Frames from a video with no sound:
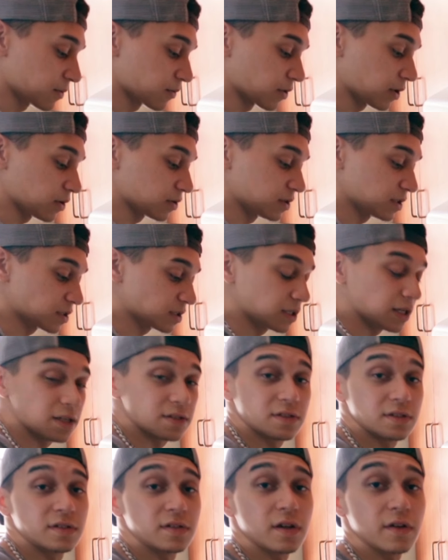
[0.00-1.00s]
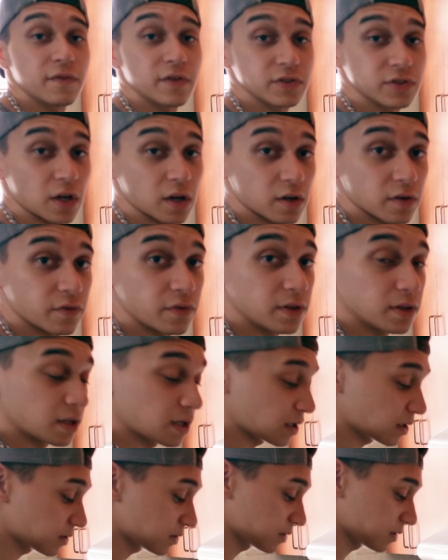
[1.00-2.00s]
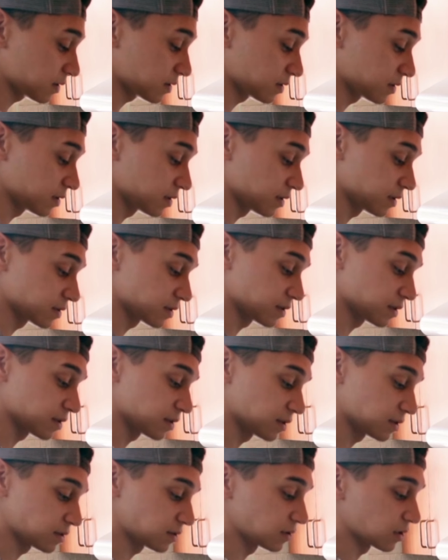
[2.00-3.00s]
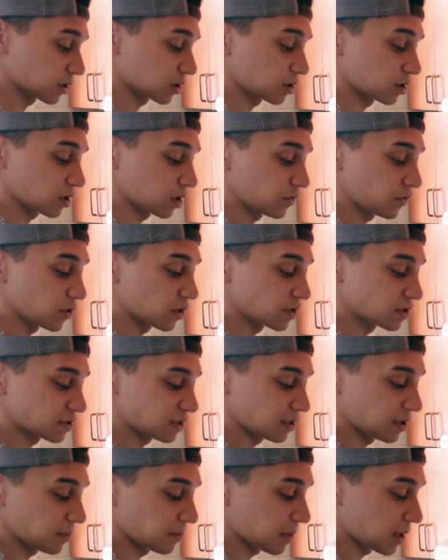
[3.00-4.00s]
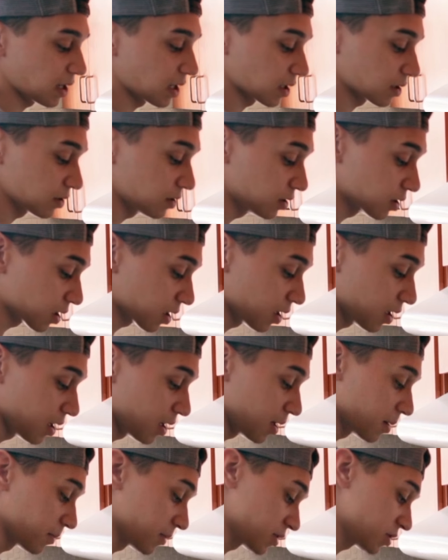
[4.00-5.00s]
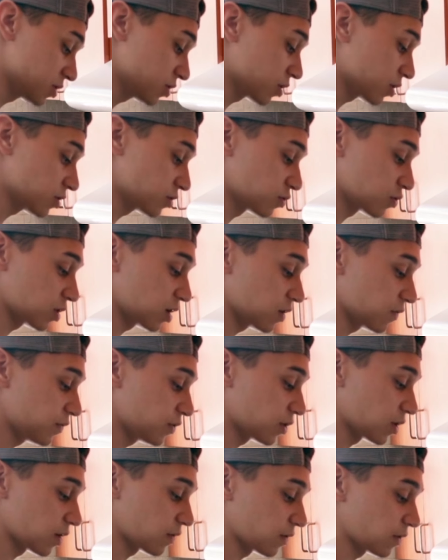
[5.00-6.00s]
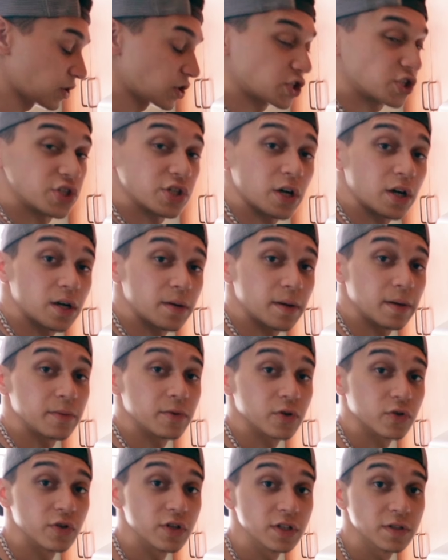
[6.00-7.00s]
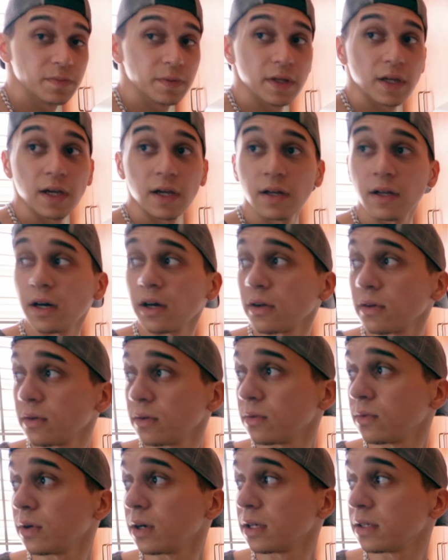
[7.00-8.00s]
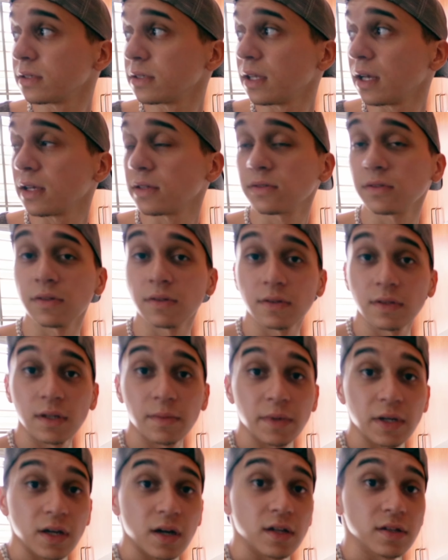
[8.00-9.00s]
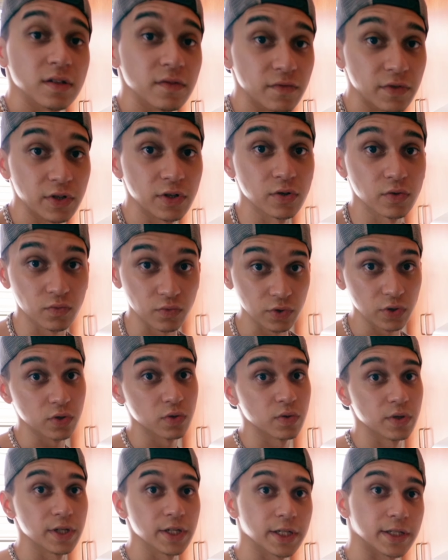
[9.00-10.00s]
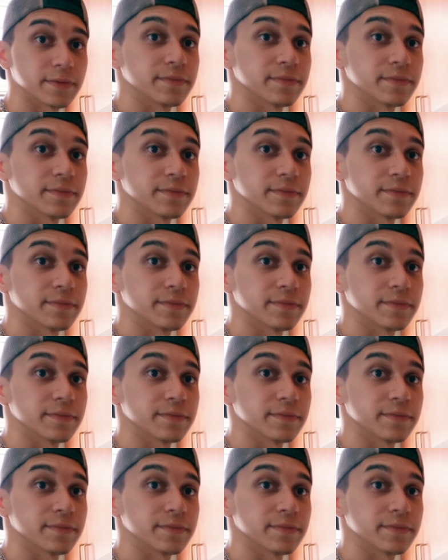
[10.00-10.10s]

Well, this lens is a photography lens. It's not gonna give you a cinematic look, but it's going to give you a very sharp and crispy, and I don't know what is that, so let me cut the video real quick.